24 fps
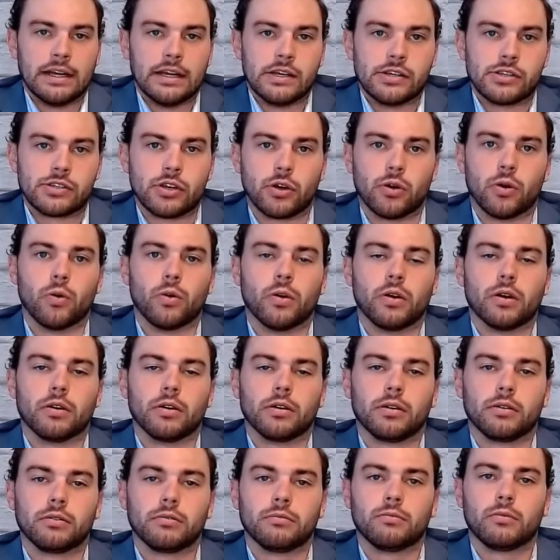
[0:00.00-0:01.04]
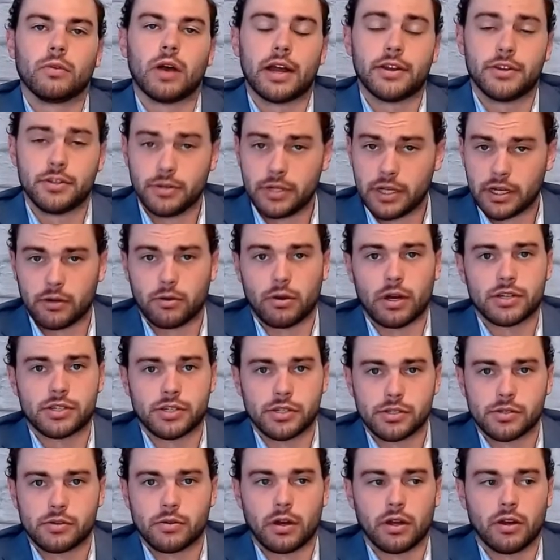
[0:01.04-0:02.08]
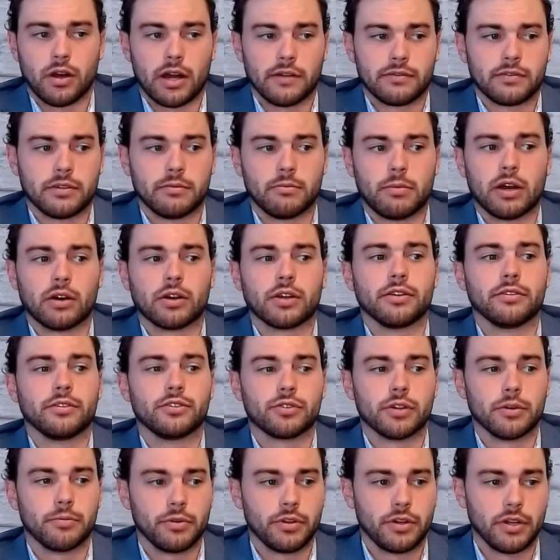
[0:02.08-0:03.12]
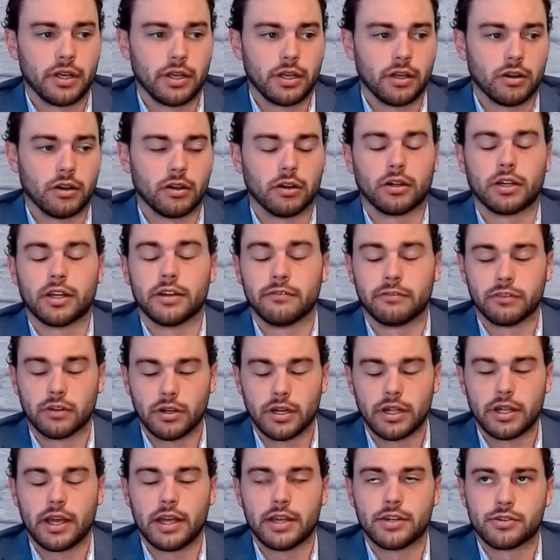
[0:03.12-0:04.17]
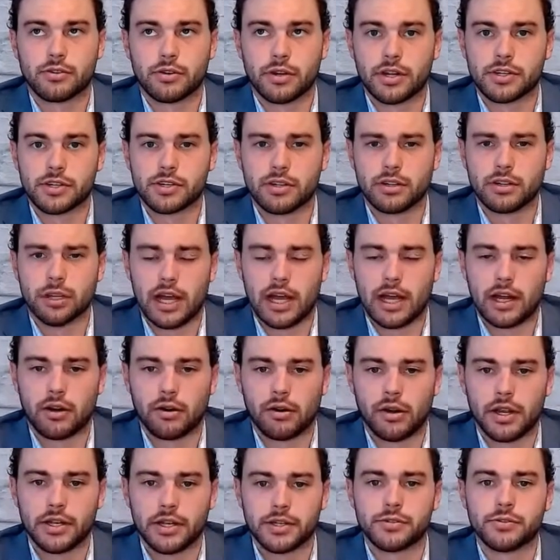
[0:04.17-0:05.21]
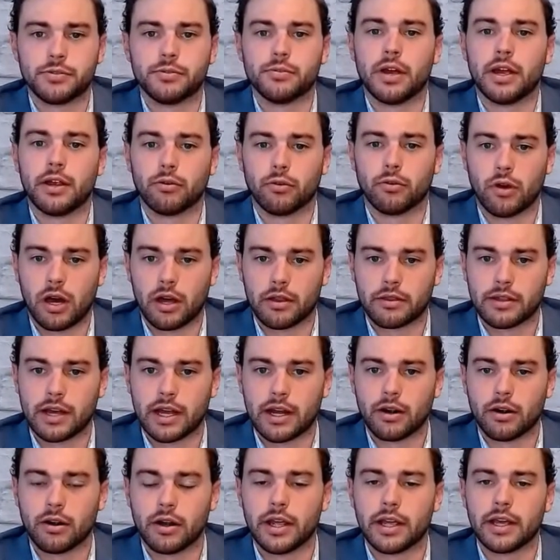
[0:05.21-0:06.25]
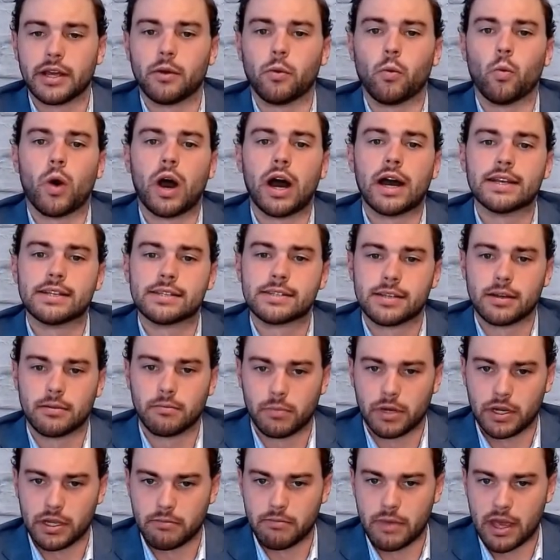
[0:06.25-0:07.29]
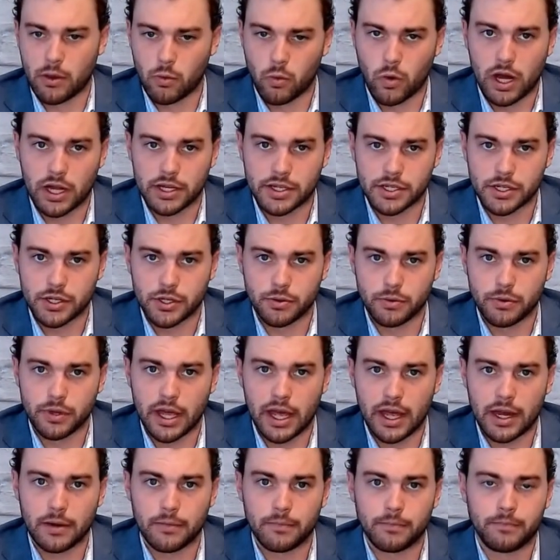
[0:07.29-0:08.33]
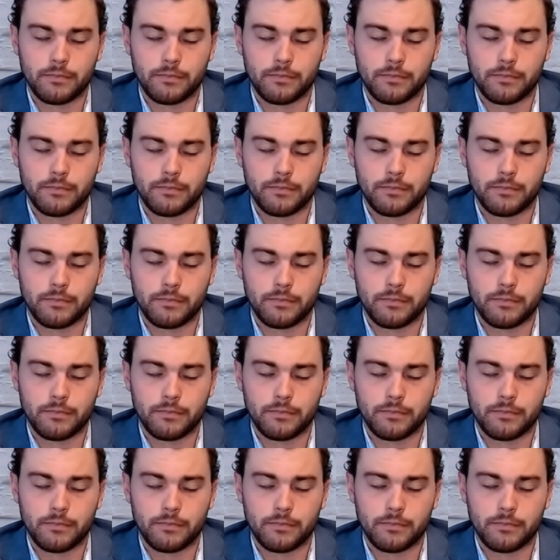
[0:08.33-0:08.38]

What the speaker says: So I do get questions quite often about contributing or converting a traditional IRA to a Roth IRA and why somebody may want to do that.